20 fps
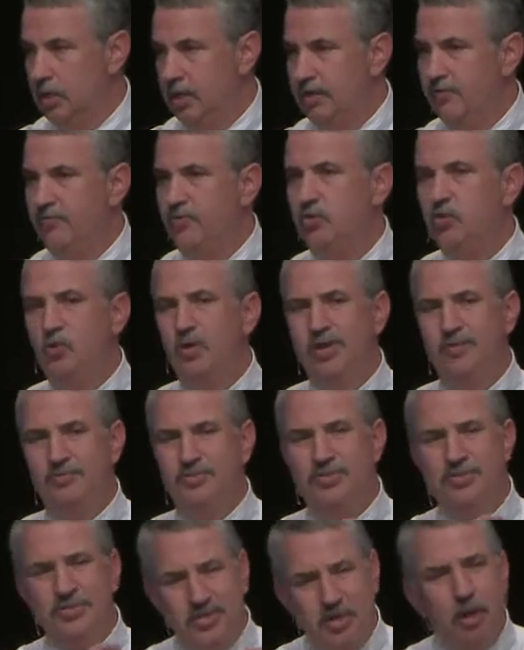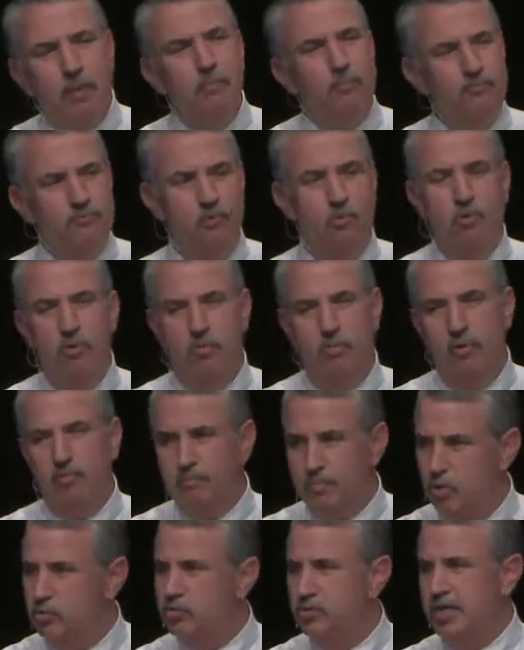if you don't have some form of
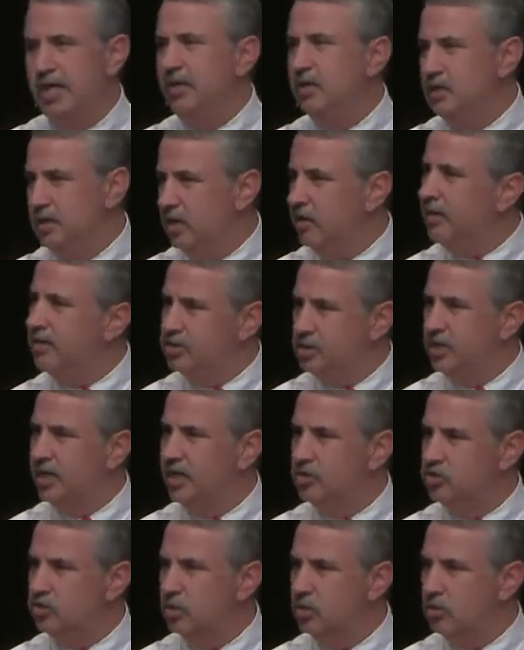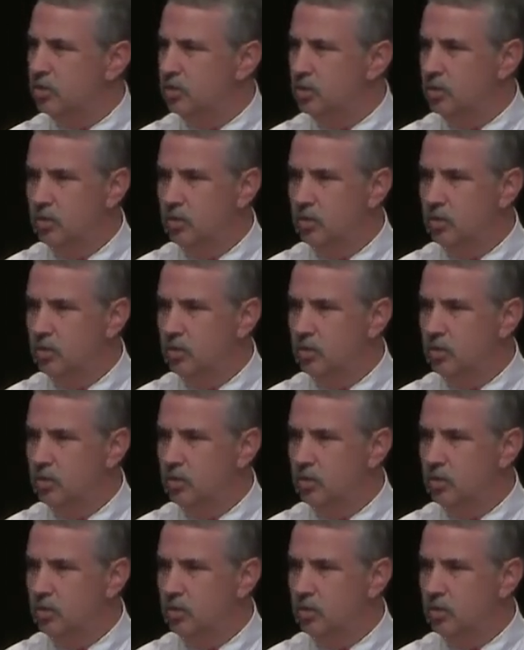post-secondary education,